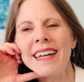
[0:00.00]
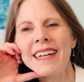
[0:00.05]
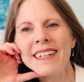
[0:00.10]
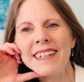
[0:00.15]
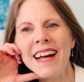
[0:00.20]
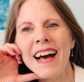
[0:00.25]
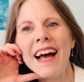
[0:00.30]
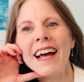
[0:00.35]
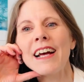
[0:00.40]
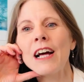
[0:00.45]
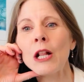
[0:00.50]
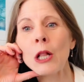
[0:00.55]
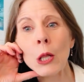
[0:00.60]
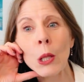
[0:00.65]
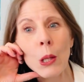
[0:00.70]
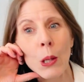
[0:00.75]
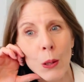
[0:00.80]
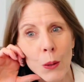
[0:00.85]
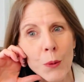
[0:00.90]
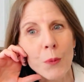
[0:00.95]
in a
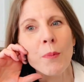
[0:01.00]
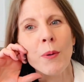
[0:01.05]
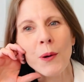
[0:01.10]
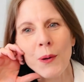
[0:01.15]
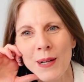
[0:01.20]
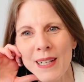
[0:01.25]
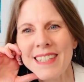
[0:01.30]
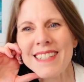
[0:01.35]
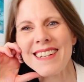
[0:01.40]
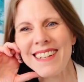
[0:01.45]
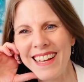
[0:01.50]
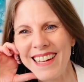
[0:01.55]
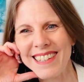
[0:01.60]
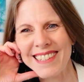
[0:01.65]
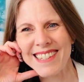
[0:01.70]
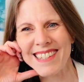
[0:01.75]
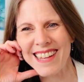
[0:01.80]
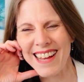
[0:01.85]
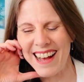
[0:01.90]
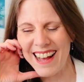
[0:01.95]
low point,
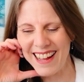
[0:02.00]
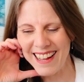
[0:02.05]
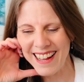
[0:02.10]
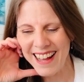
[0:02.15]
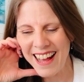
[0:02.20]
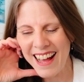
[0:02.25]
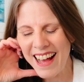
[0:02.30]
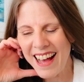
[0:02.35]
let's say.